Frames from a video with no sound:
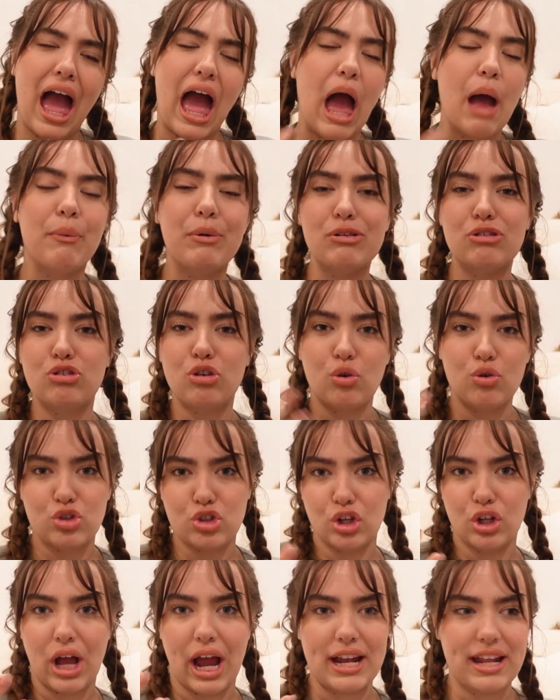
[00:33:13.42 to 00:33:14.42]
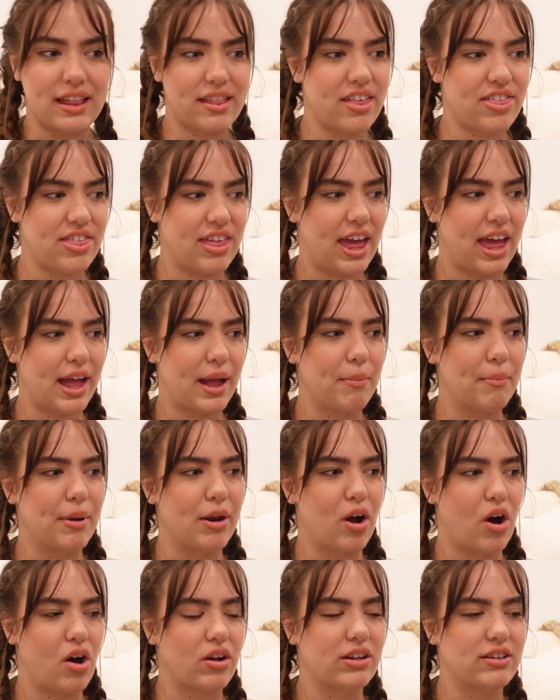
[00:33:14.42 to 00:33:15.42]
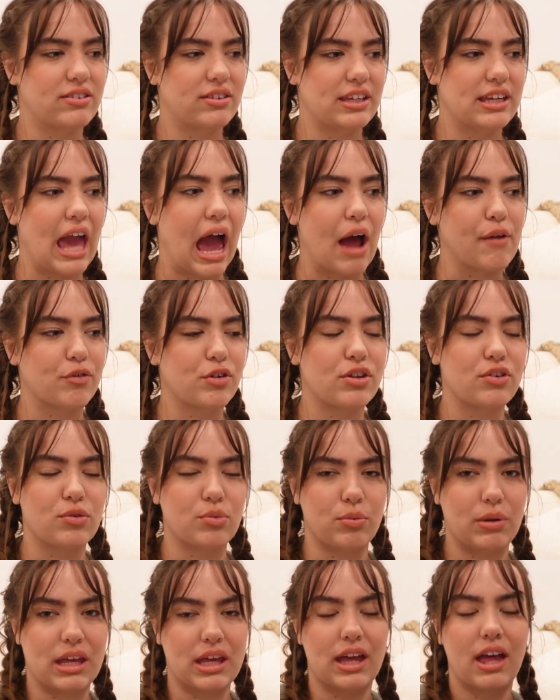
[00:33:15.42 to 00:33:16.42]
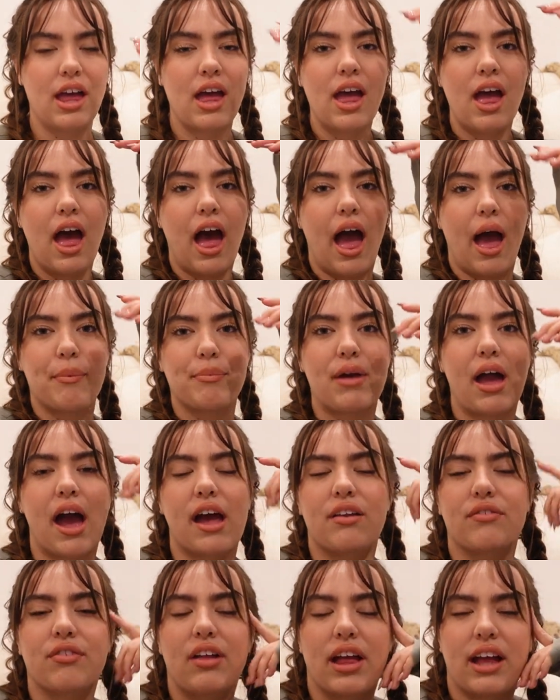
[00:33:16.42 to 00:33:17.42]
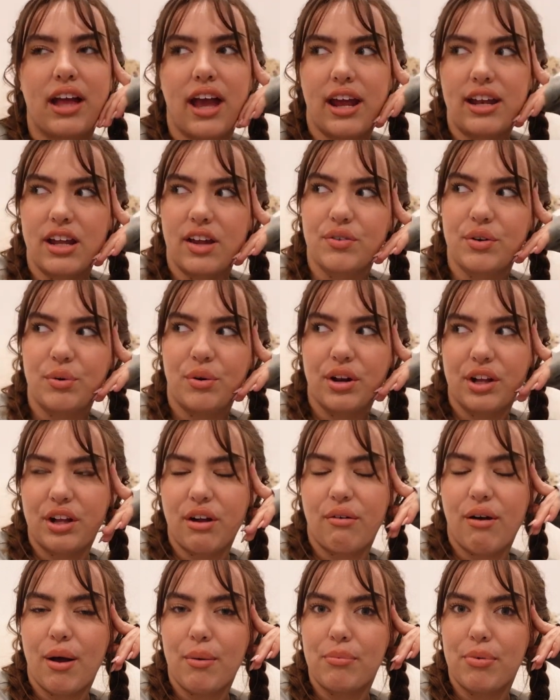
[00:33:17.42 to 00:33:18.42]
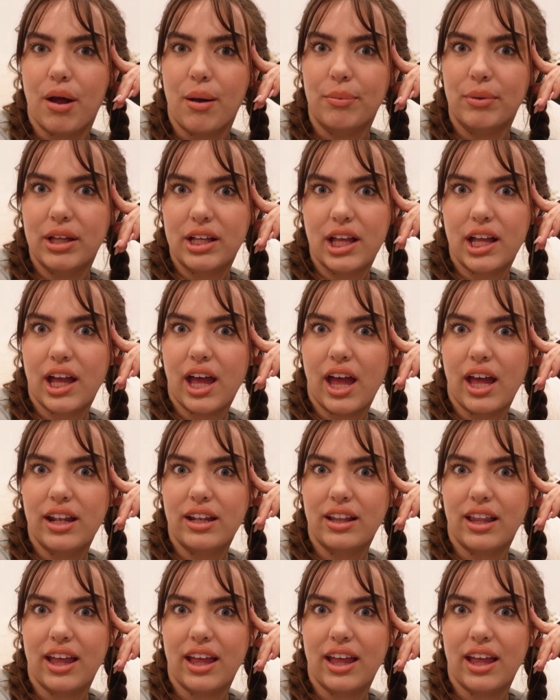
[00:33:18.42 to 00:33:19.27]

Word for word: I was social, I did the thing, but honestly, after this week, I'm kind of like, I never want to go out in public again.